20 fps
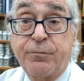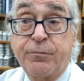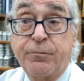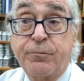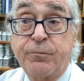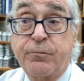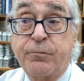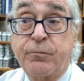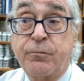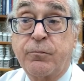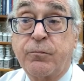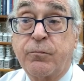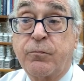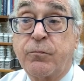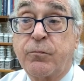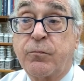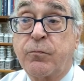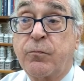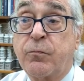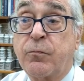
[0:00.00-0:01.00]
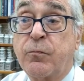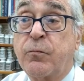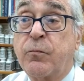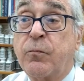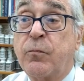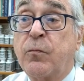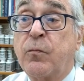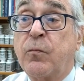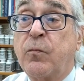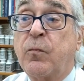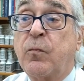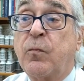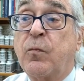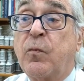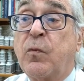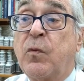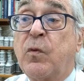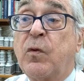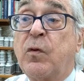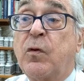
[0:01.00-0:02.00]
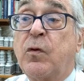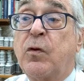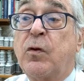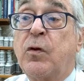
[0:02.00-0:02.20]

No one is speaking in this clip.